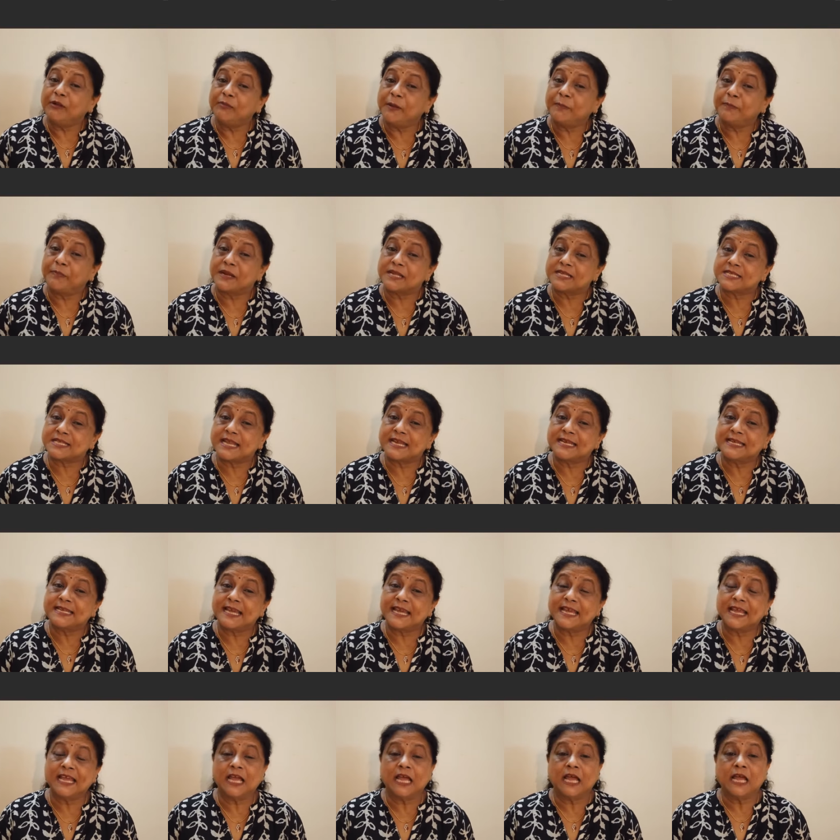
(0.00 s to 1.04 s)
will be
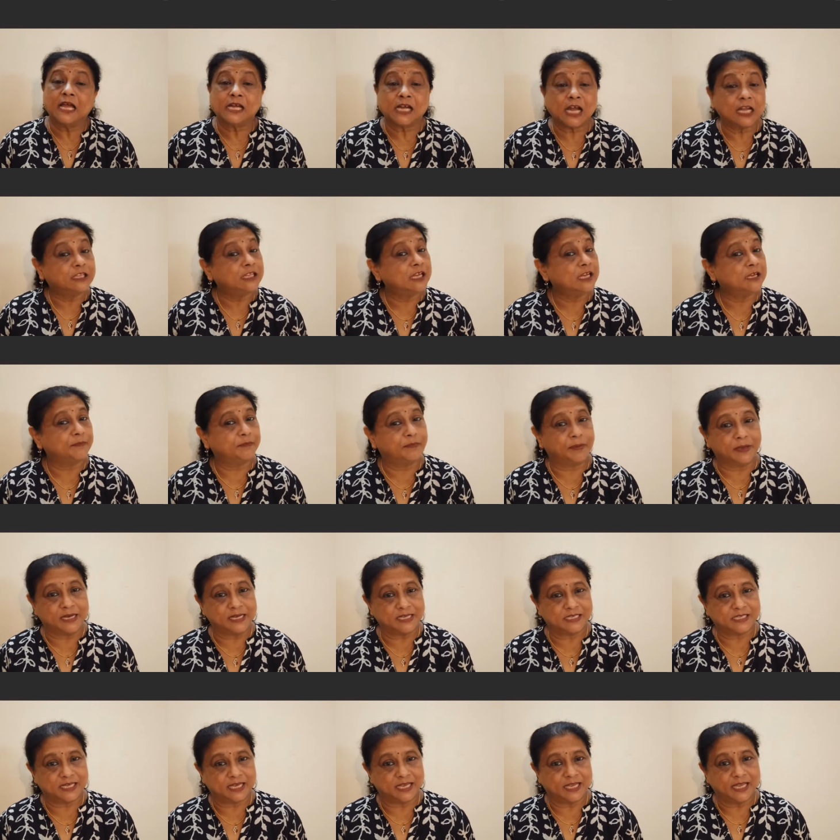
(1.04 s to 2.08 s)
presenting Kathak
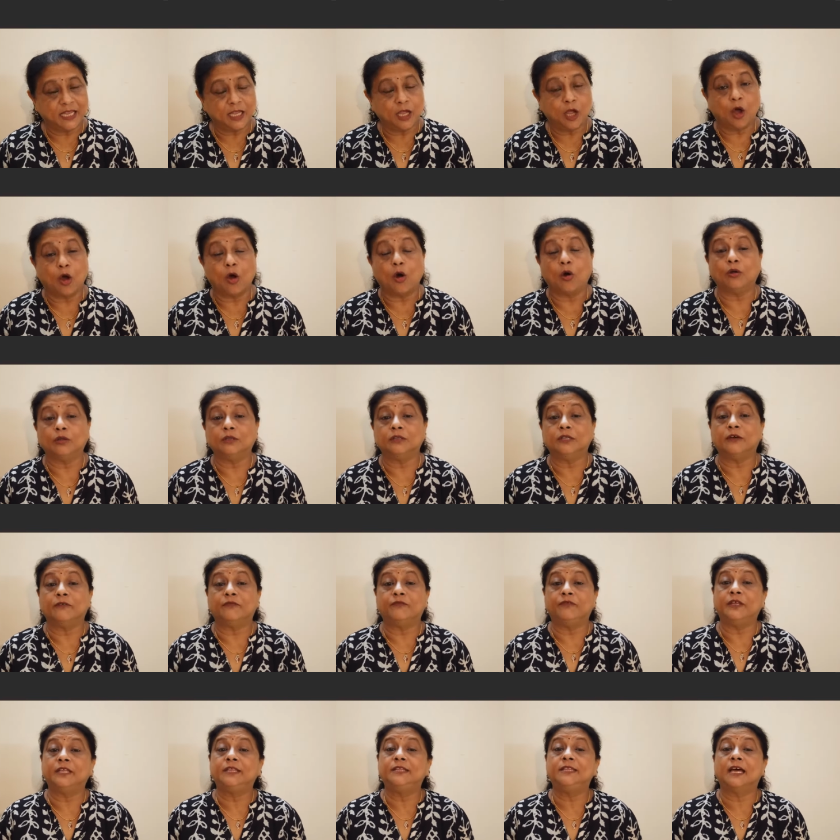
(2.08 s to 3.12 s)
Parichay on the
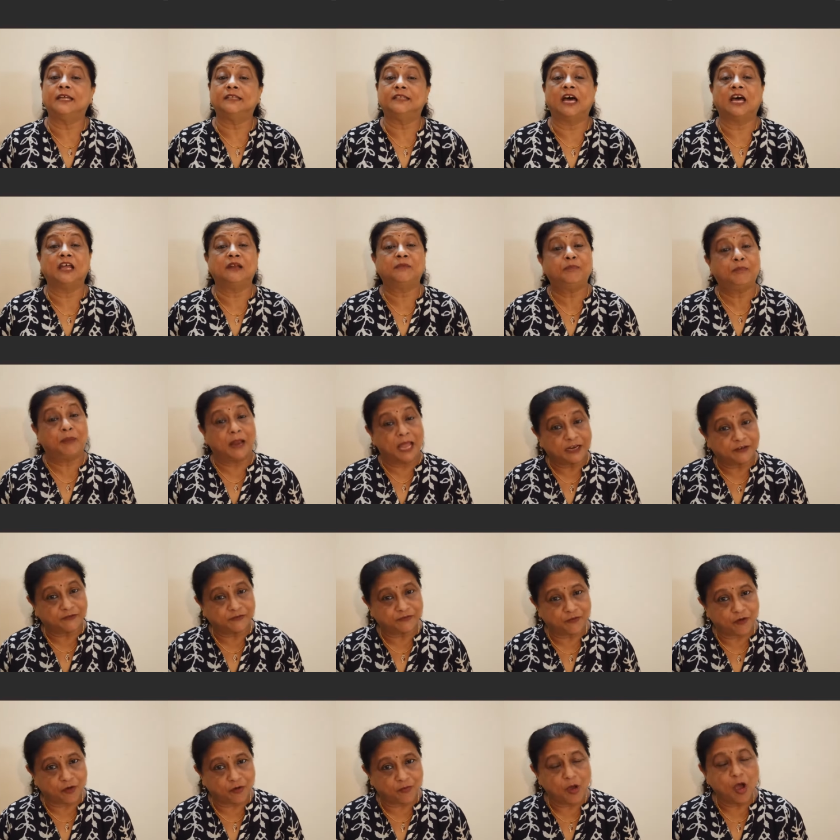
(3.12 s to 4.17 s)
Vidyadaan
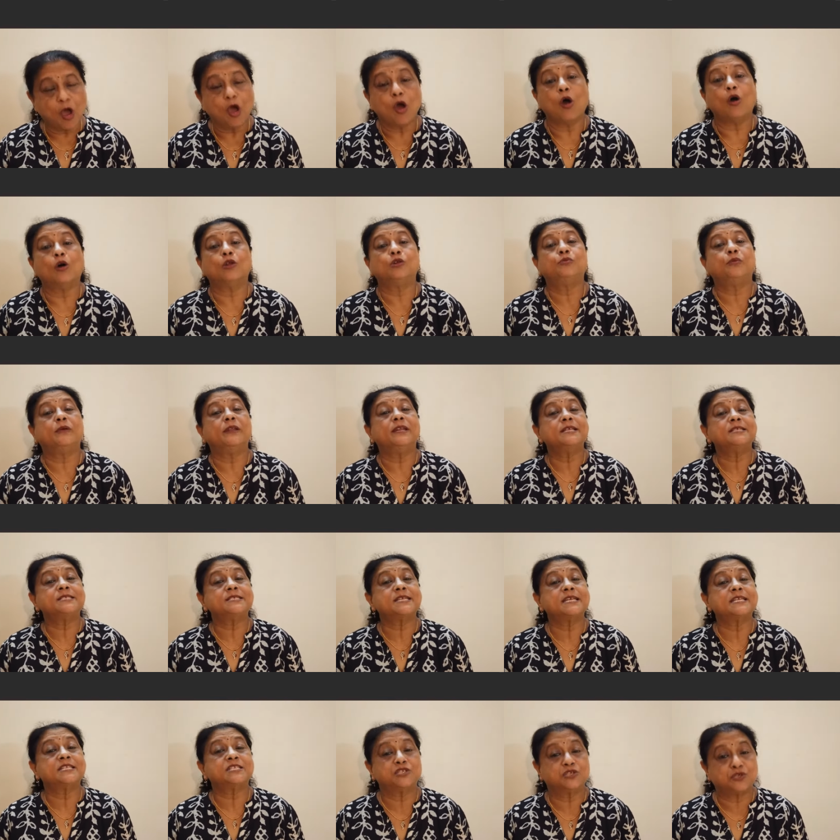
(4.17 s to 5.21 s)
platform on
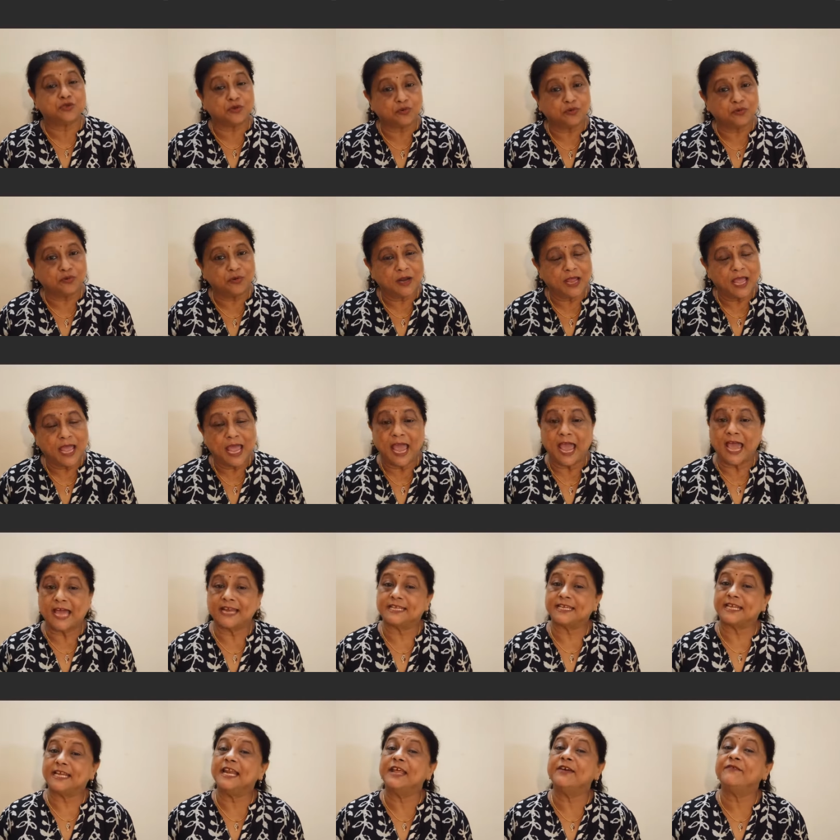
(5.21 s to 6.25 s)
twenty-sixth June
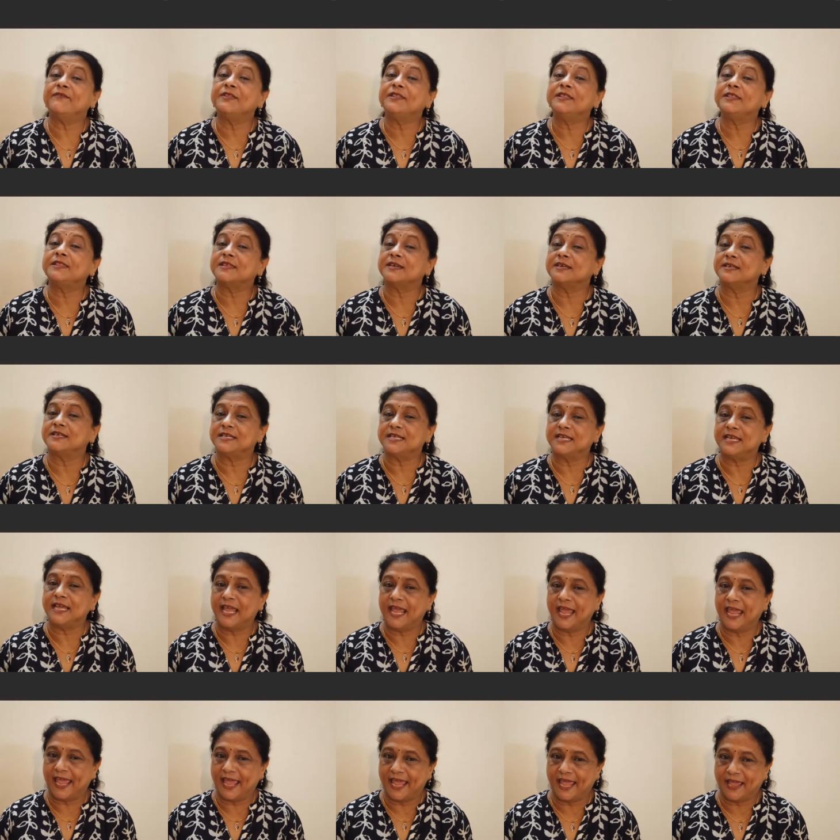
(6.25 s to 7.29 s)
at eleven thirty
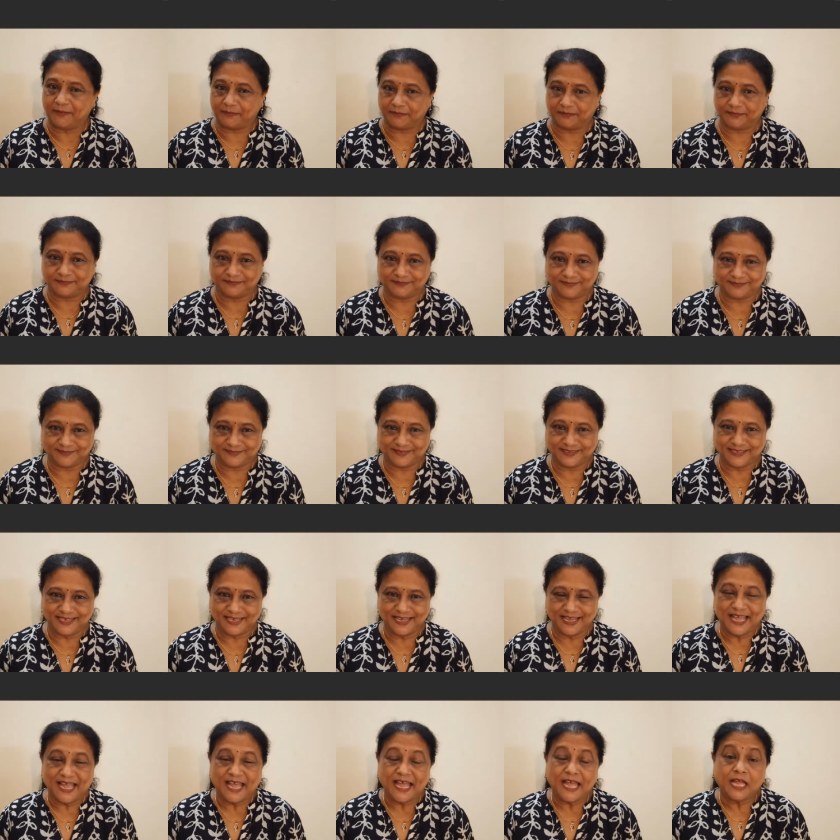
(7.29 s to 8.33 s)
a m
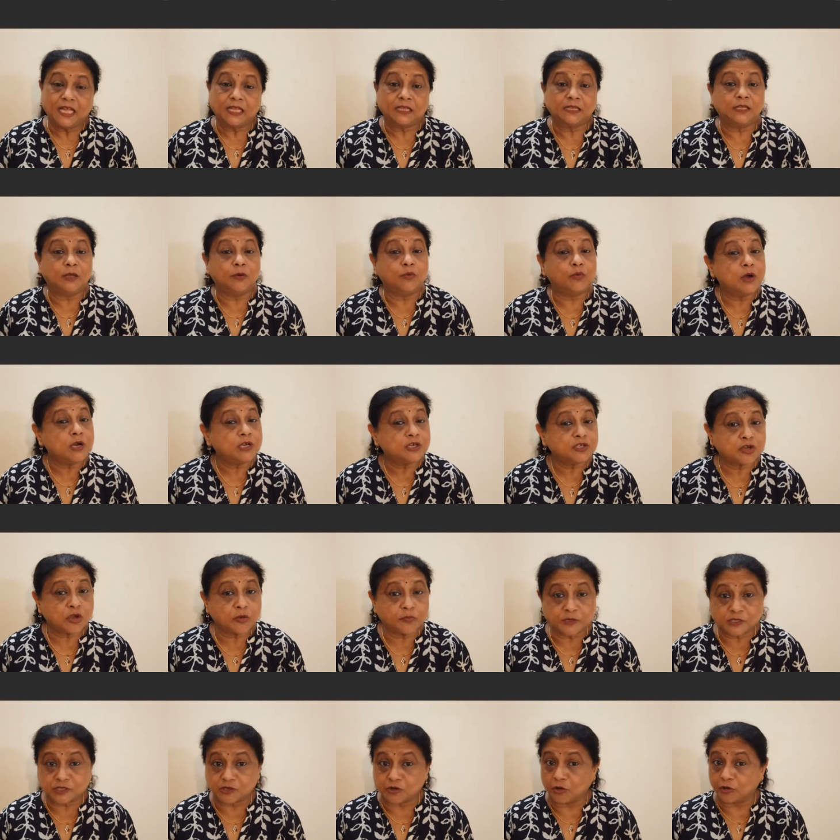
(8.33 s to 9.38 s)
The
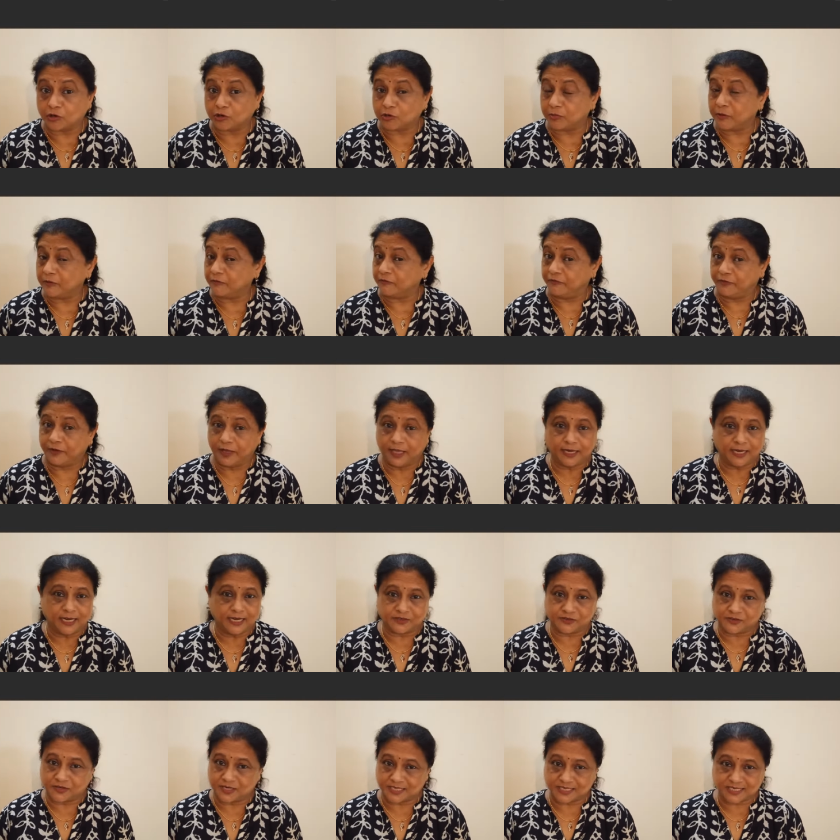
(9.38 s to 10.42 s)
workshop is going to be
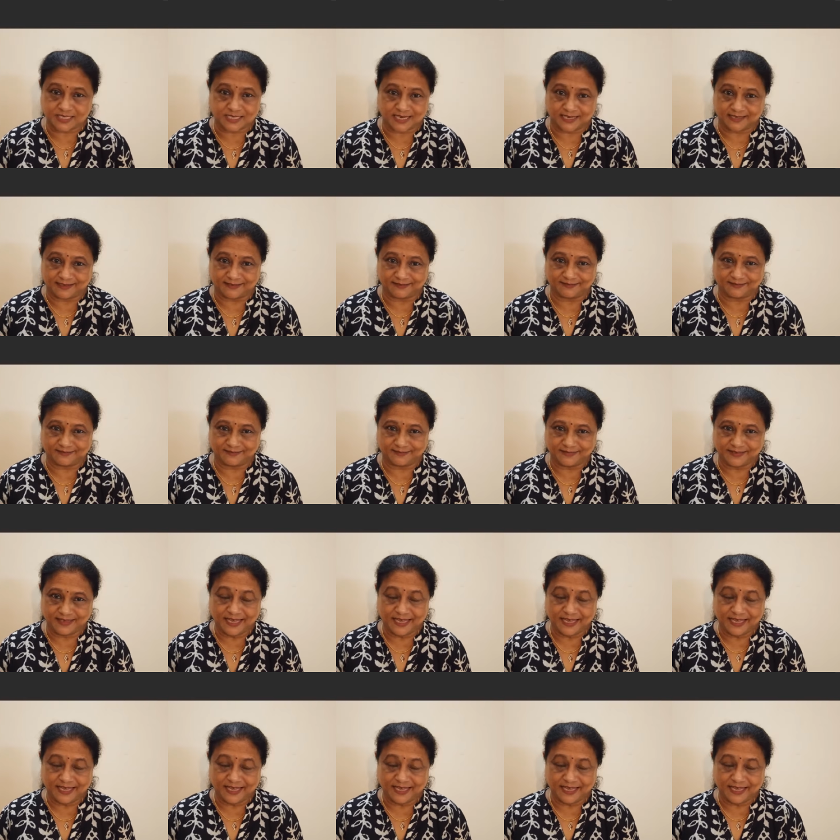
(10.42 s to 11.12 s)
very interesting.